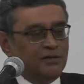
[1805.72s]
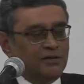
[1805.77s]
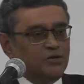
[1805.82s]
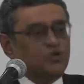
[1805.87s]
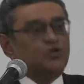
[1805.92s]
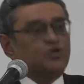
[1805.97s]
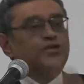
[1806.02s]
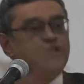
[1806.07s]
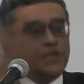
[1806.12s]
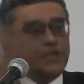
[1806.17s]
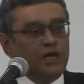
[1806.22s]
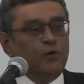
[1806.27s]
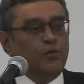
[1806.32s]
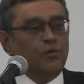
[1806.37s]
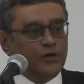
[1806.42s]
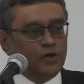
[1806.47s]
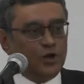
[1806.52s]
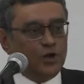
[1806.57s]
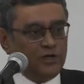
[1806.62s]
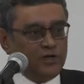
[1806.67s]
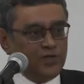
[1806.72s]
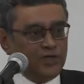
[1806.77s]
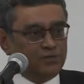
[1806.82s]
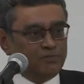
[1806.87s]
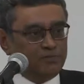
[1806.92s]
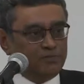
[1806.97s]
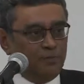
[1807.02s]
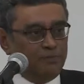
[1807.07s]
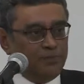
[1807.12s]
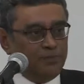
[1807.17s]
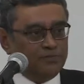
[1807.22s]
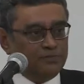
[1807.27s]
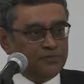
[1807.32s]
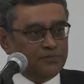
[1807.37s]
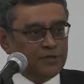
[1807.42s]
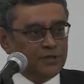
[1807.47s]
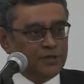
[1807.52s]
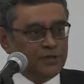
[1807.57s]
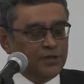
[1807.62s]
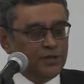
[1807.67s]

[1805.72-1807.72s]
to deal with all these problems,